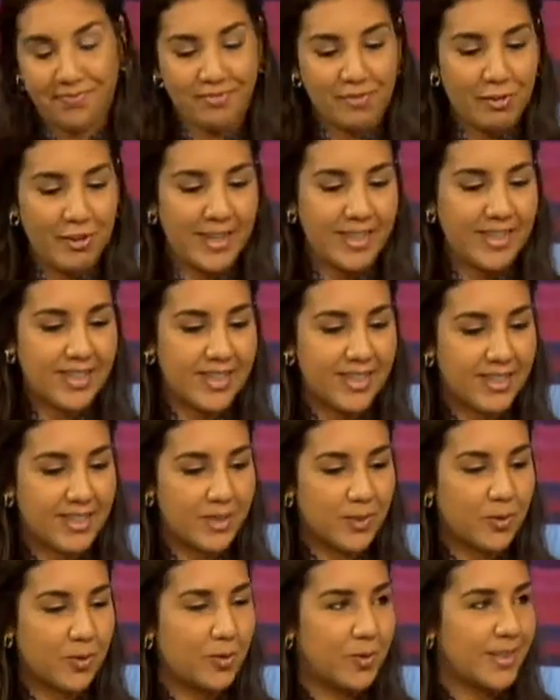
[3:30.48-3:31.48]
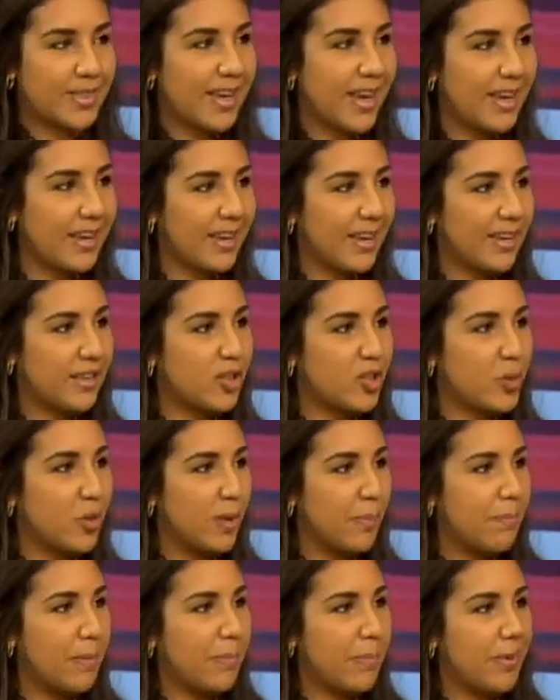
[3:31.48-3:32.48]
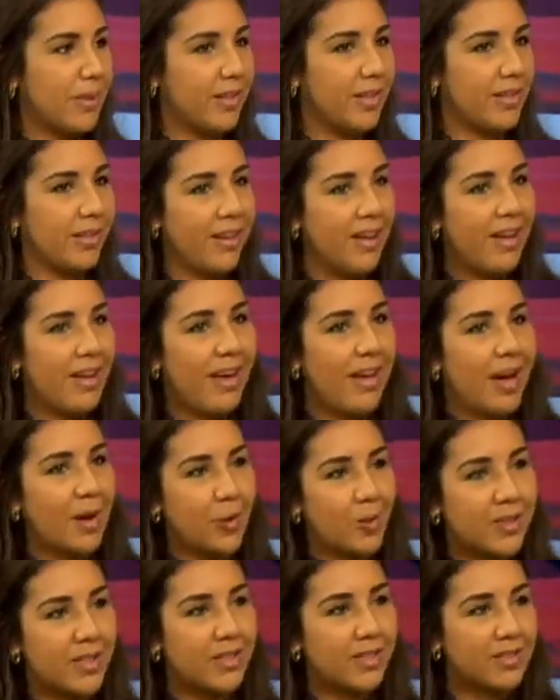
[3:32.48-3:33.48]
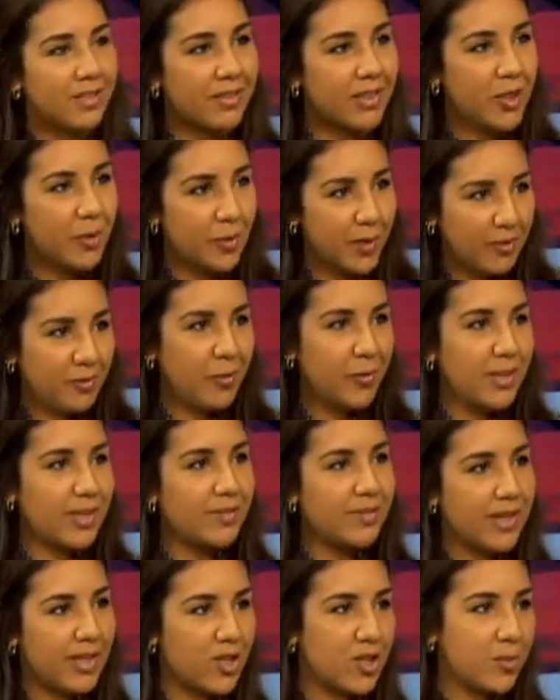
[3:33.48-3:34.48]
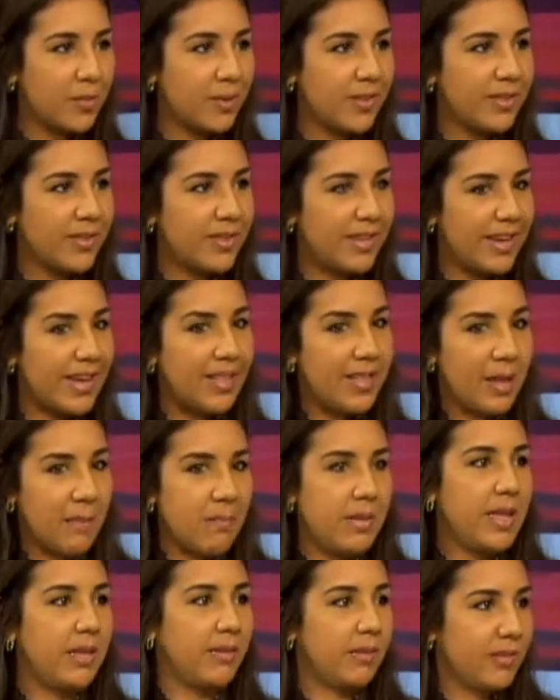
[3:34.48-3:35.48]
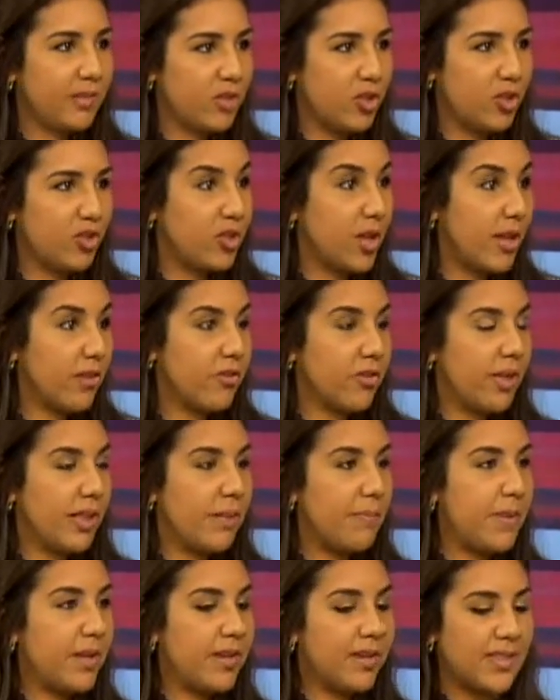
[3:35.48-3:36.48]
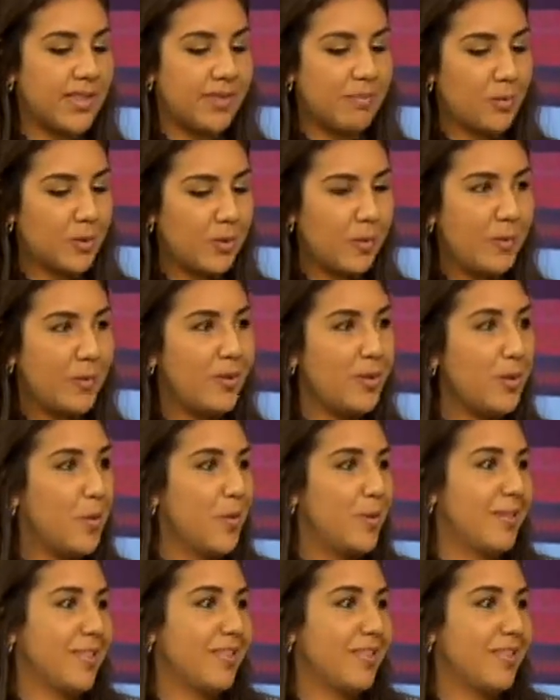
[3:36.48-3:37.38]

Right? So it was kind of like showing people how to use fruits and vegetables in their meals, just generally, because most people don't.